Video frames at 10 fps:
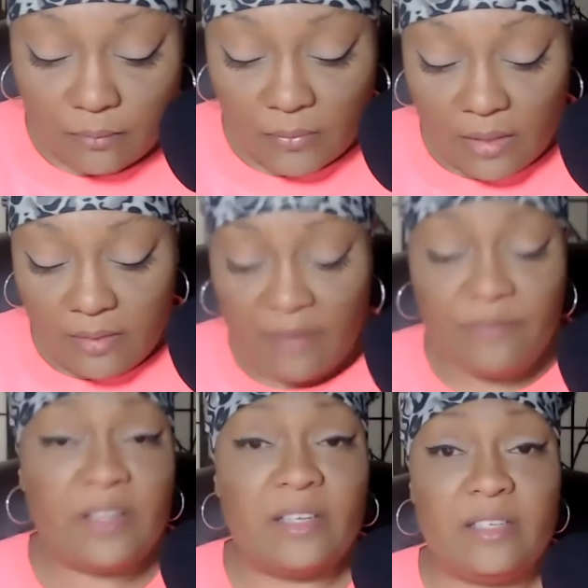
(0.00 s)
they
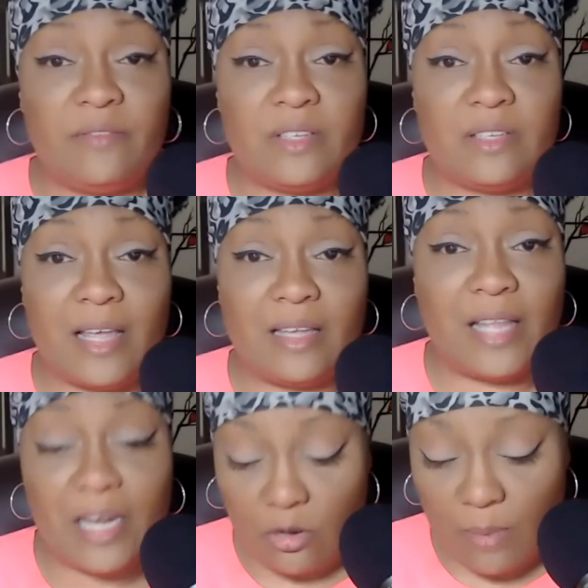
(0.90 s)
feel as if it's like
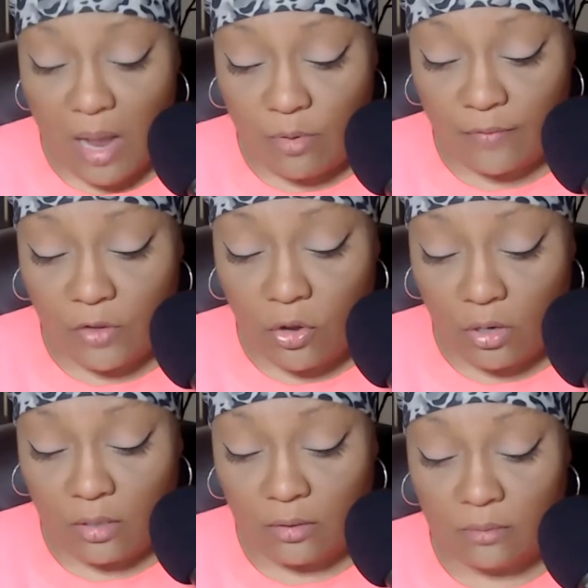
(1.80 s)
letting your mom off the
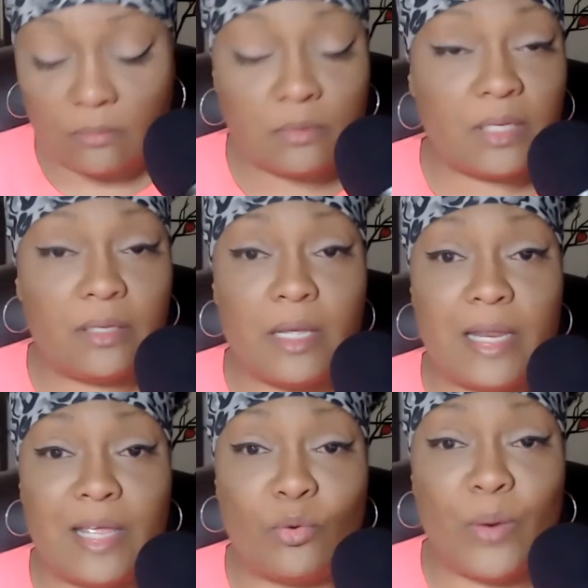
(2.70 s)
hook
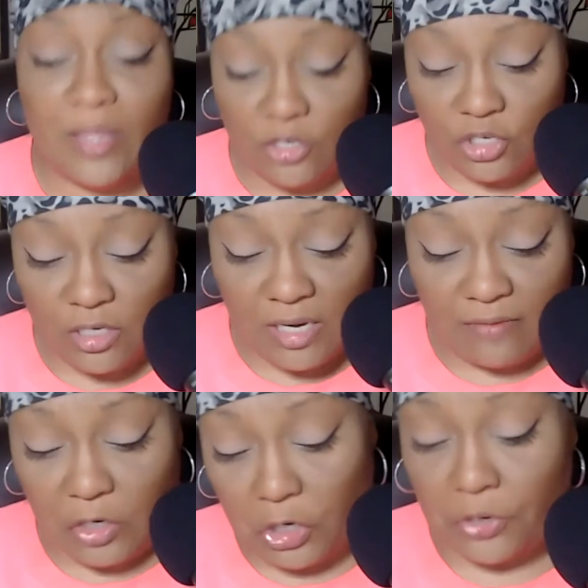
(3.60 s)
in a way that she didn't
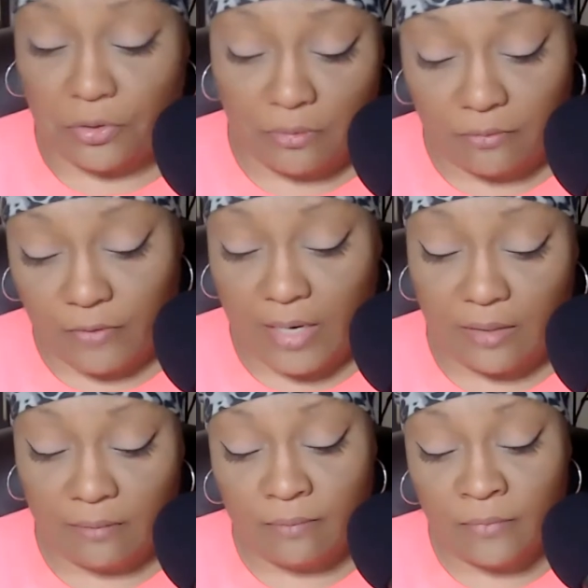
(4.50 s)
even earn, right?
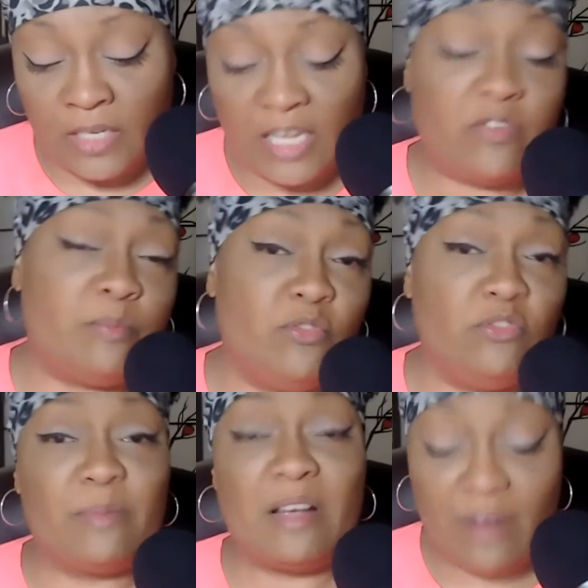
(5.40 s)
And it
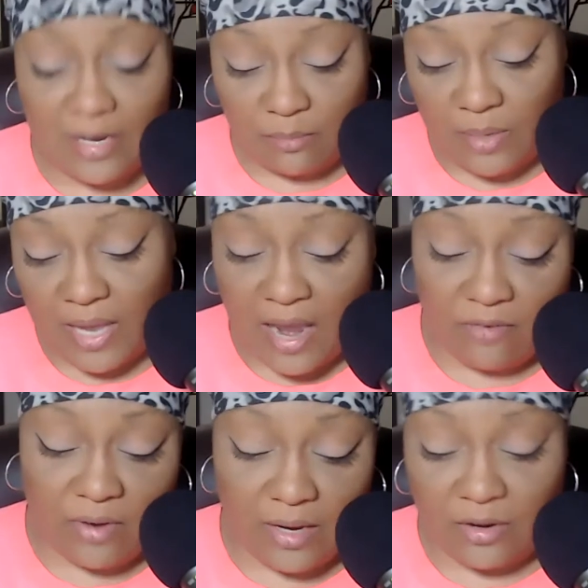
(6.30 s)
removes my right to be
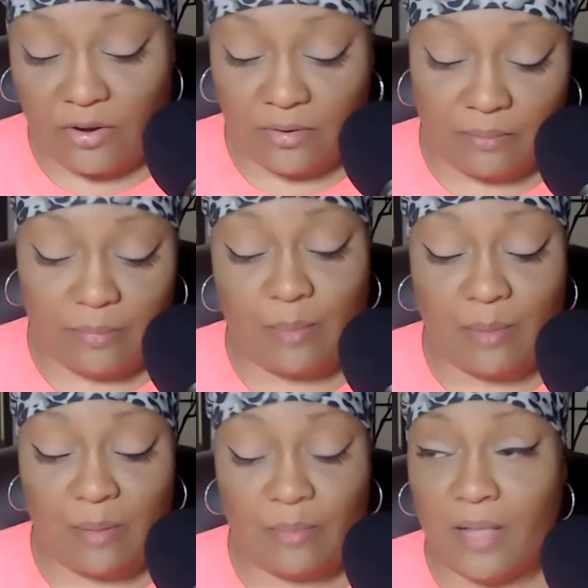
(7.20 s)
angry and hurt, blah, blah,
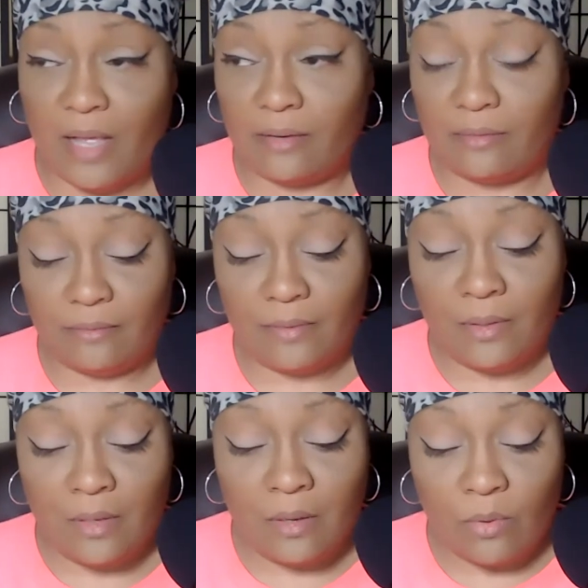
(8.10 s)
blah, blah, blah.
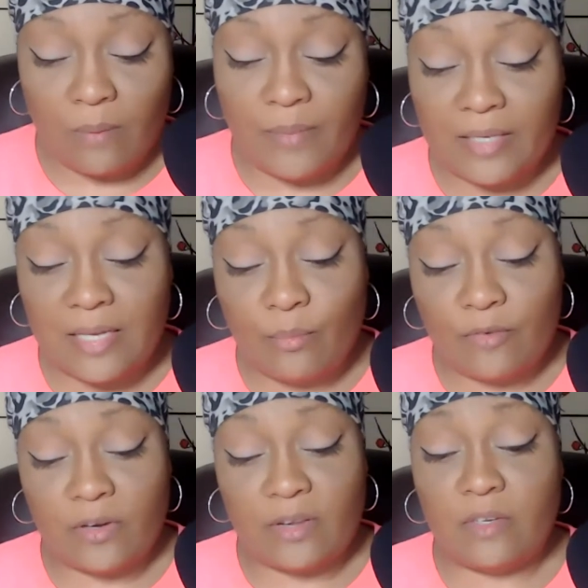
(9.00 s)
Well, that's not what
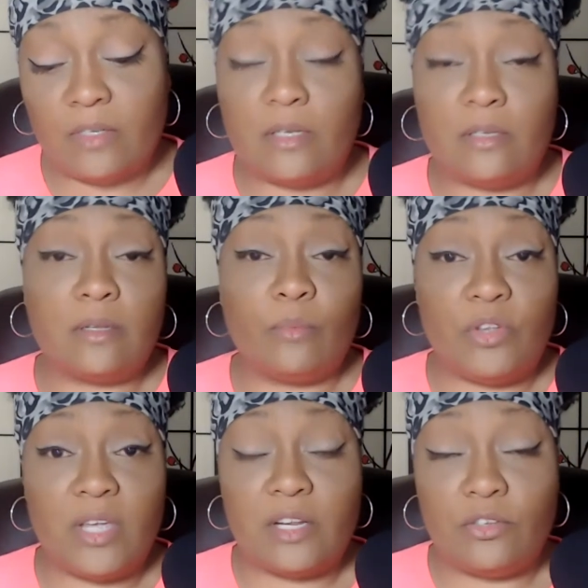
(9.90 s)
forgiveness is. And when you
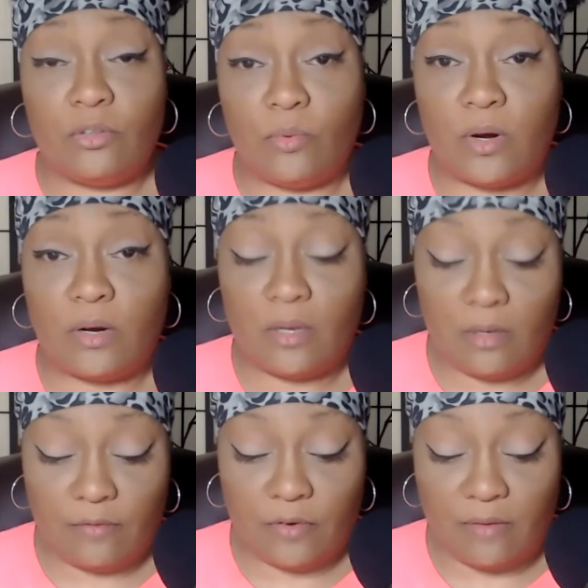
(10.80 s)
get into the work
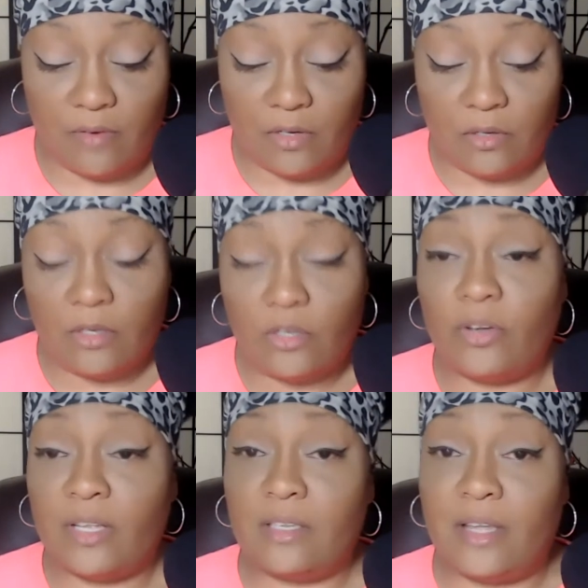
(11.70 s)
of forgiveness, you'll
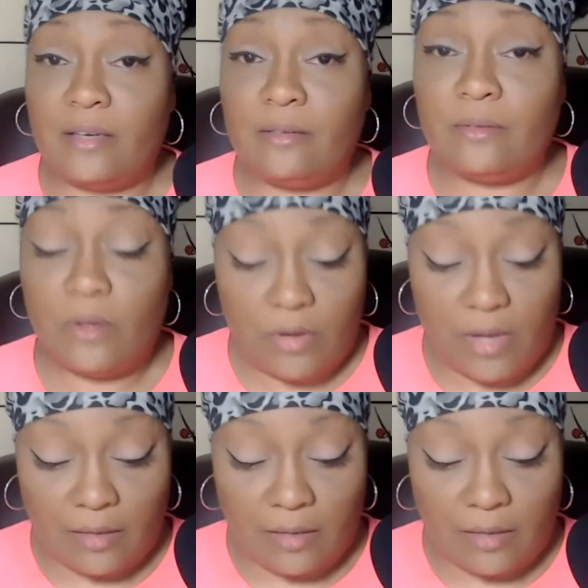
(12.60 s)
get to that. Okay.